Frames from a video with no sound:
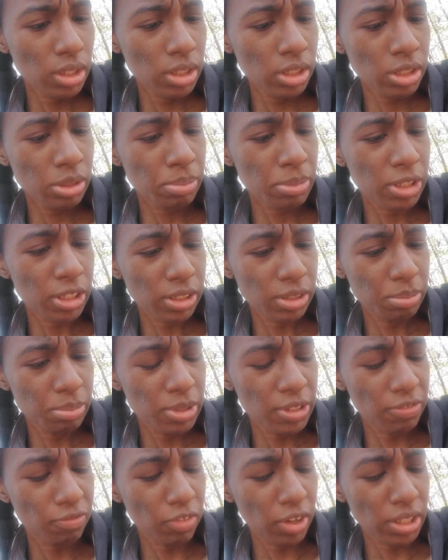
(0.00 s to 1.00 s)
anybody can
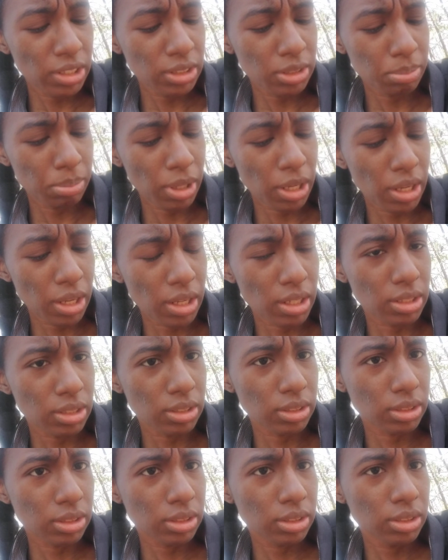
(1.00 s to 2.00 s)
be invited to mine.
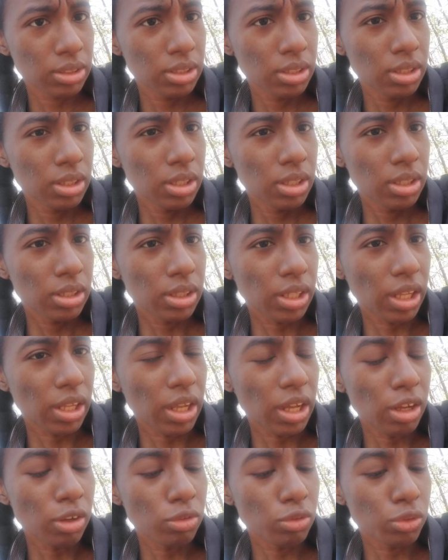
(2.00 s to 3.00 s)
Like
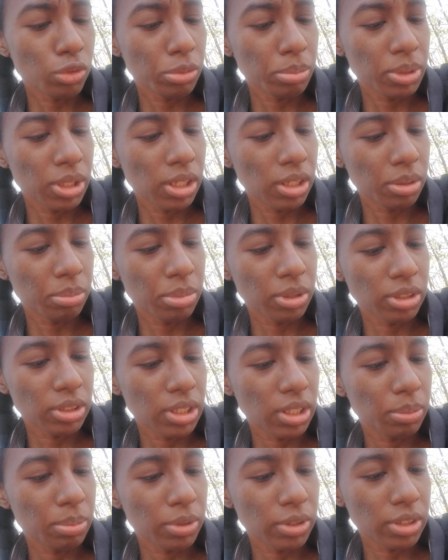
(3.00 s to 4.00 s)
I don't normally have
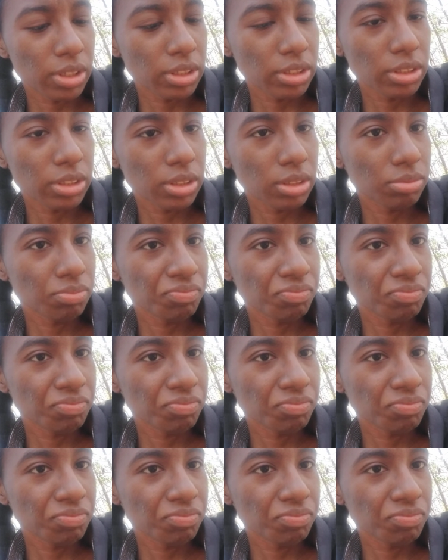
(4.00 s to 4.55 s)
birthday parties.